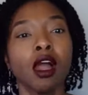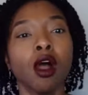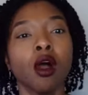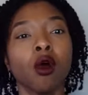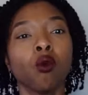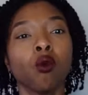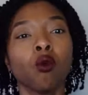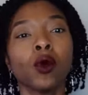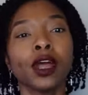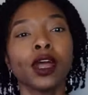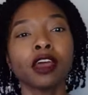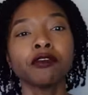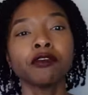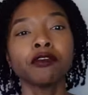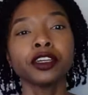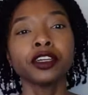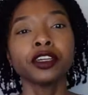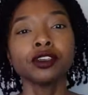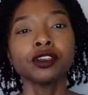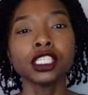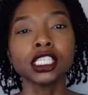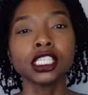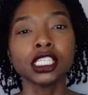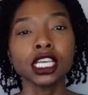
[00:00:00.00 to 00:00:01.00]
whatever you
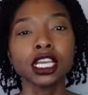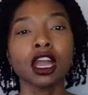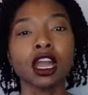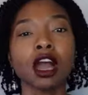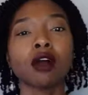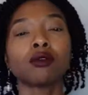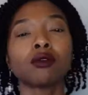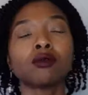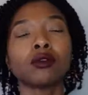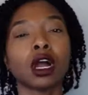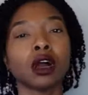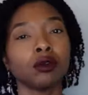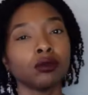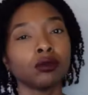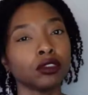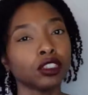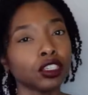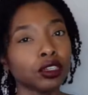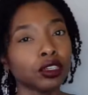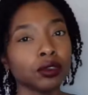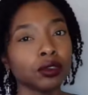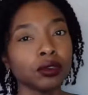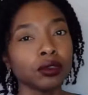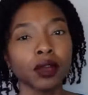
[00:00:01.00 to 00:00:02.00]
see around
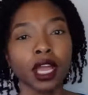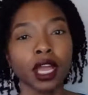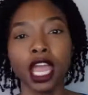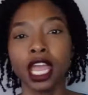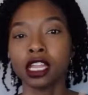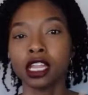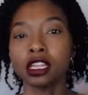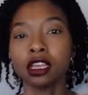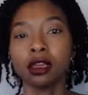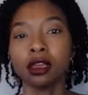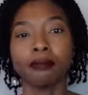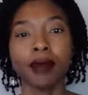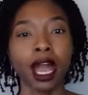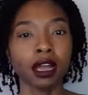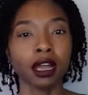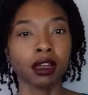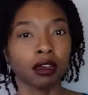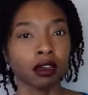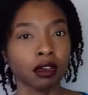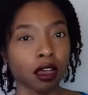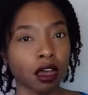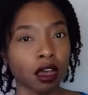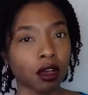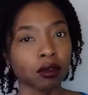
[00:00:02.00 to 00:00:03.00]
you in your bank
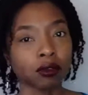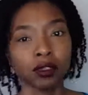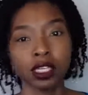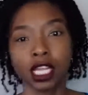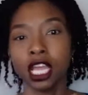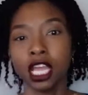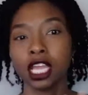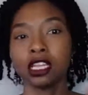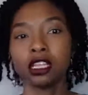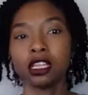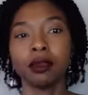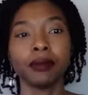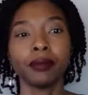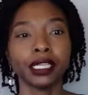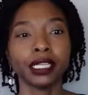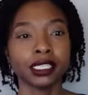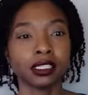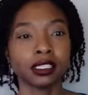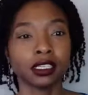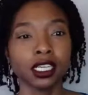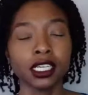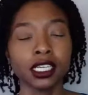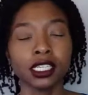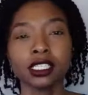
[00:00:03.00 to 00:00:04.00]
account, in your
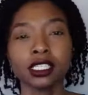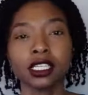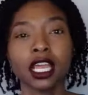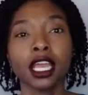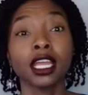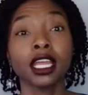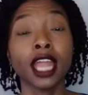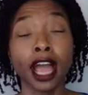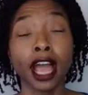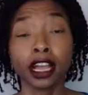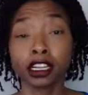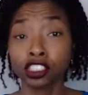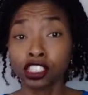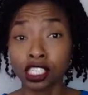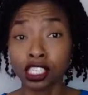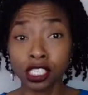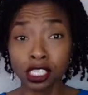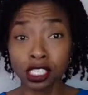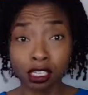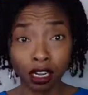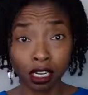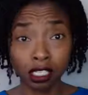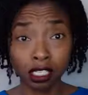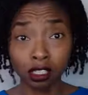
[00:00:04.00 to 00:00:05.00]
business, it actually
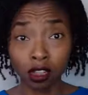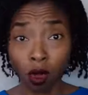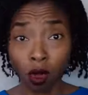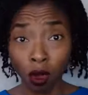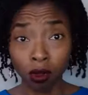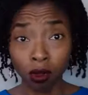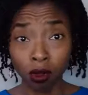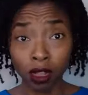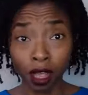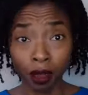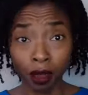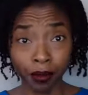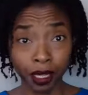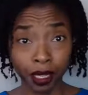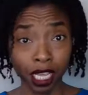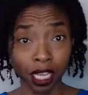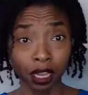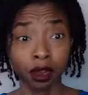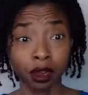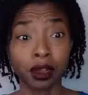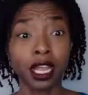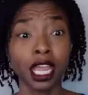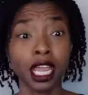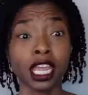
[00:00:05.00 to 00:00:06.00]
starts all up
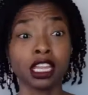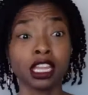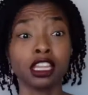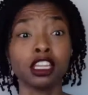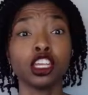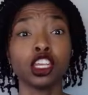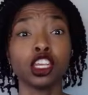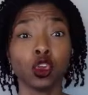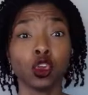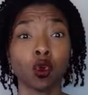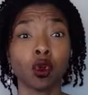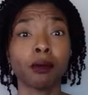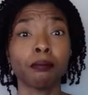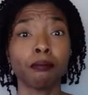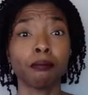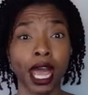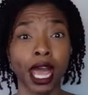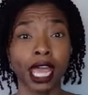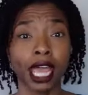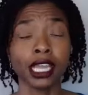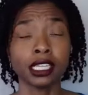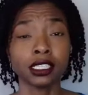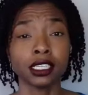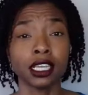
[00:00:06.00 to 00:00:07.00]
here in your
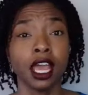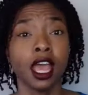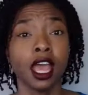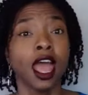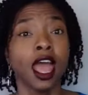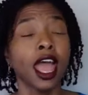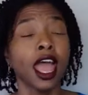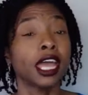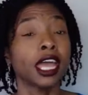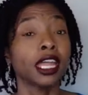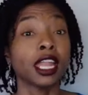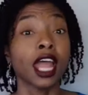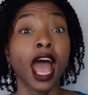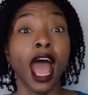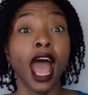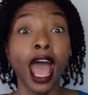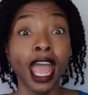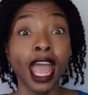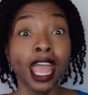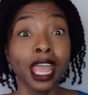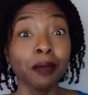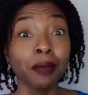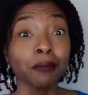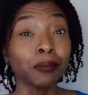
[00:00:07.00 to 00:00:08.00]
mind. And
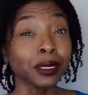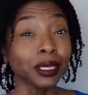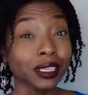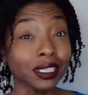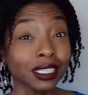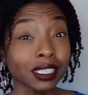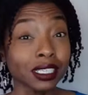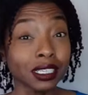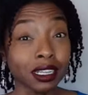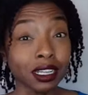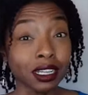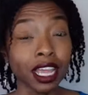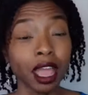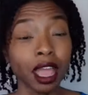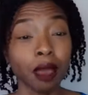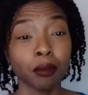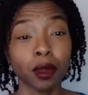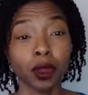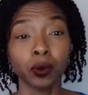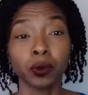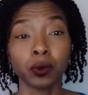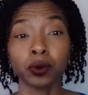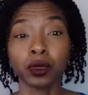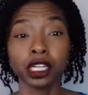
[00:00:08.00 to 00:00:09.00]
I personally am
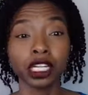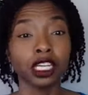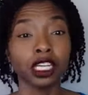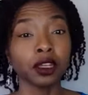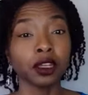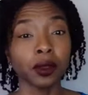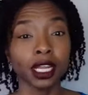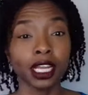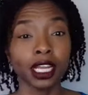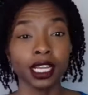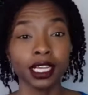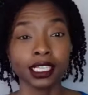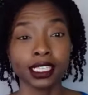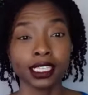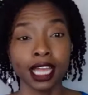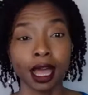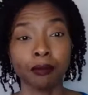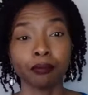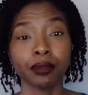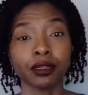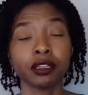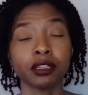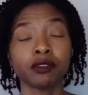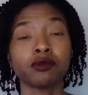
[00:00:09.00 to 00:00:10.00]
a really great
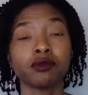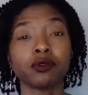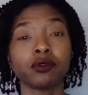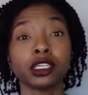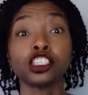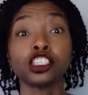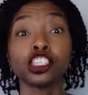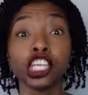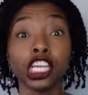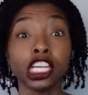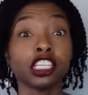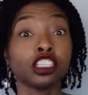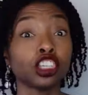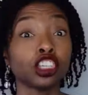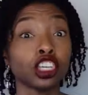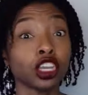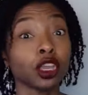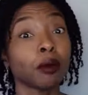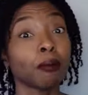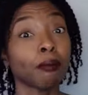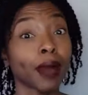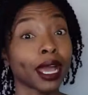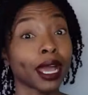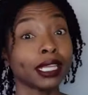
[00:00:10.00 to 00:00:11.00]
example of changing
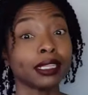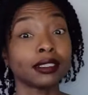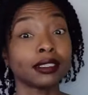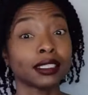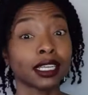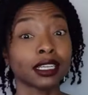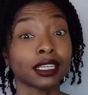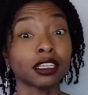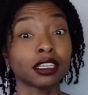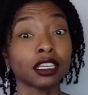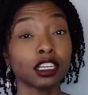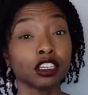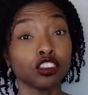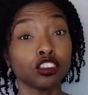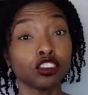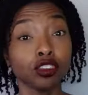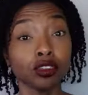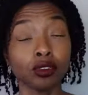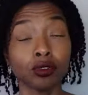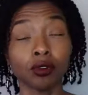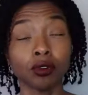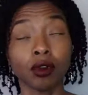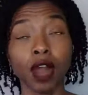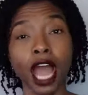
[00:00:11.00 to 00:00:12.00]
your mindset can
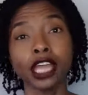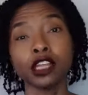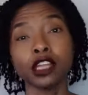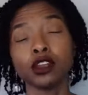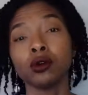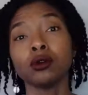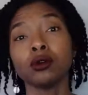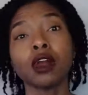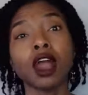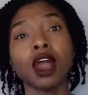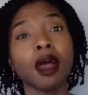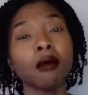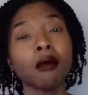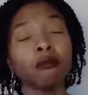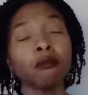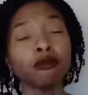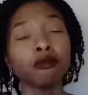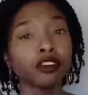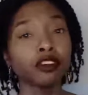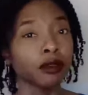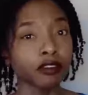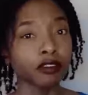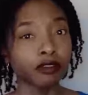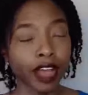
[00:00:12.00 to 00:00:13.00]
do. I don't come
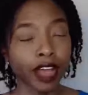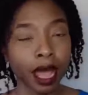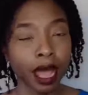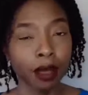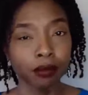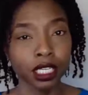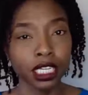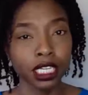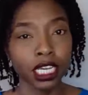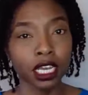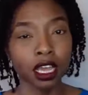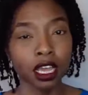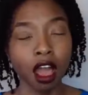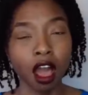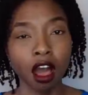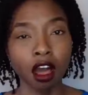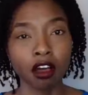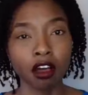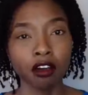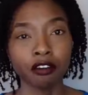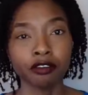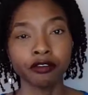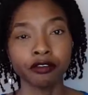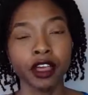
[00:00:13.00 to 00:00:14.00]
from a family
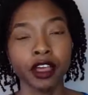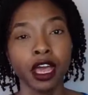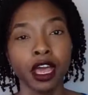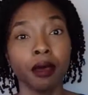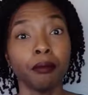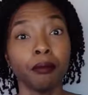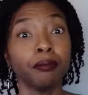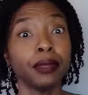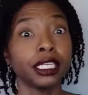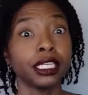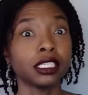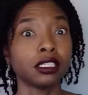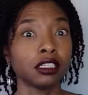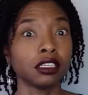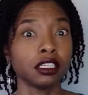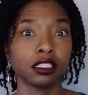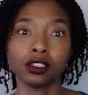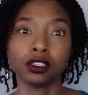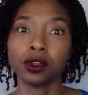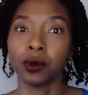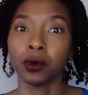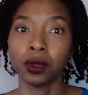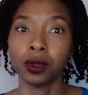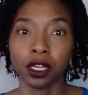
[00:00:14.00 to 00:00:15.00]
of
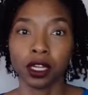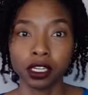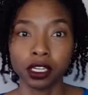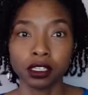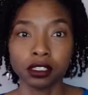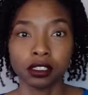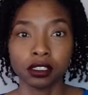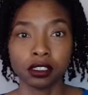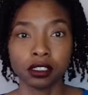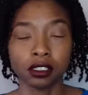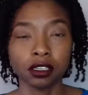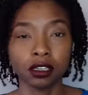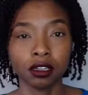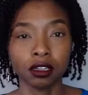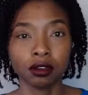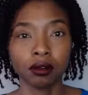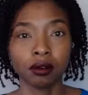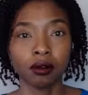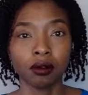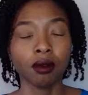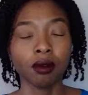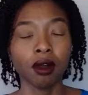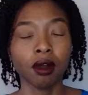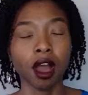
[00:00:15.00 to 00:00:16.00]
business owners.
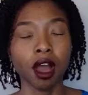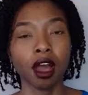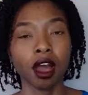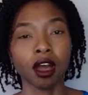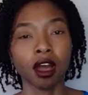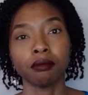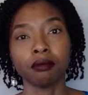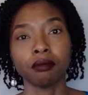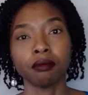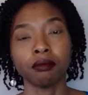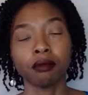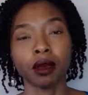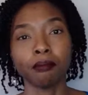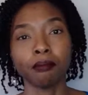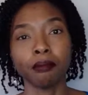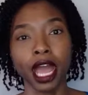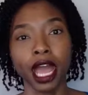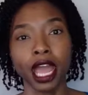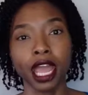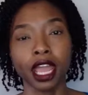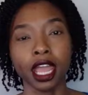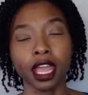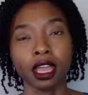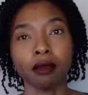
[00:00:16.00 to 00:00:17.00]

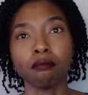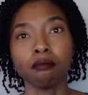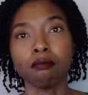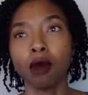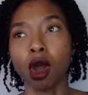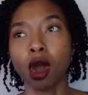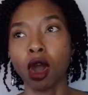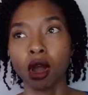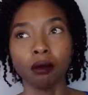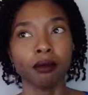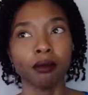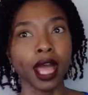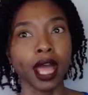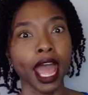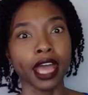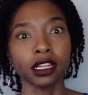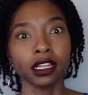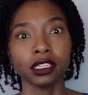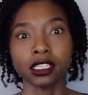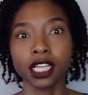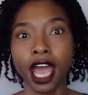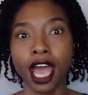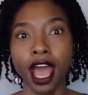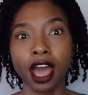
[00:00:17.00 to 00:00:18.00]
My mom
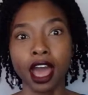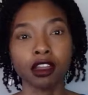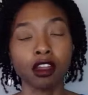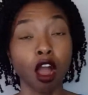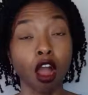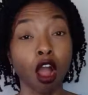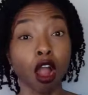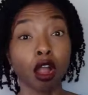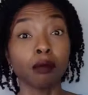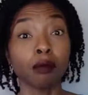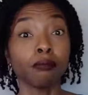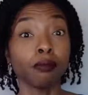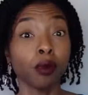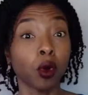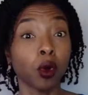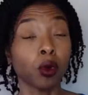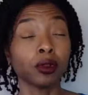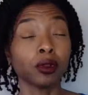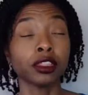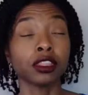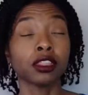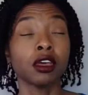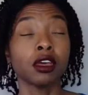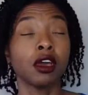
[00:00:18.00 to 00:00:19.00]
and dad are
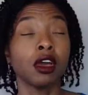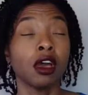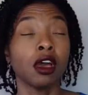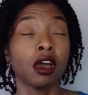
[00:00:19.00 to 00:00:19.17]
both